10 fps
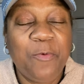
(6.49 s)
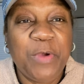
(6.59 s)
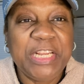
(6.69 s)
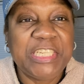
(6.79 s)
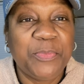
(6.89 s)
and
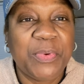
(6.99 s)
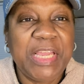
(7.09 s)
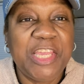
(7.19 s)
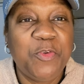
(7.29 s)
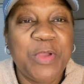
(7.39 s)
wanted to
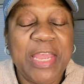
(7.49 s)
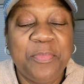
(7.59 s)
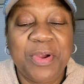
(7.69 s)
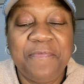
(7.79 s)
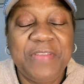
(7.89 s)
bring you a
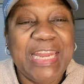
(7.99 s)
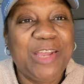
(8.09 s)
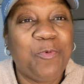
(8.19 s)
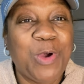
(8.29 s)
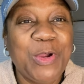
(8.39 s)

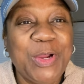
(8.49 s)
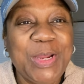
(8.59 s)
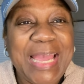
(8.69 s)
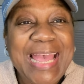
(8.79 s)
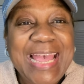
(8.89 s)
prophetic word